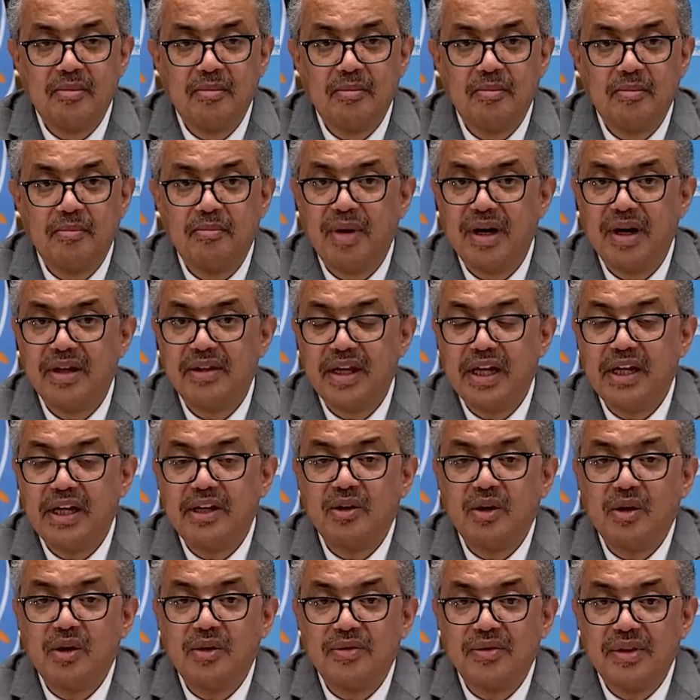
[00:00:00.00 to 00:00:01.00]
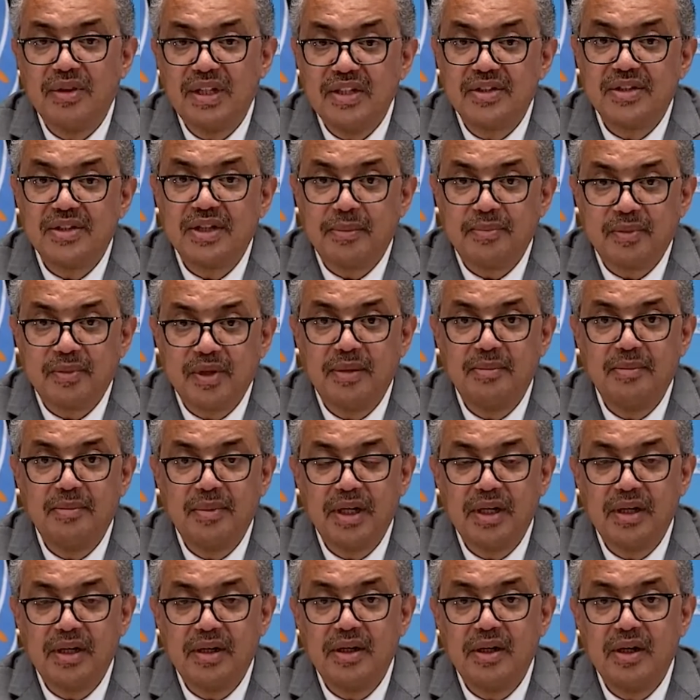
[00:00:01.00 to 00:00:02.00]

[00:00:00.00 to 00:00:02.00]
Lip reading: By the end of this September,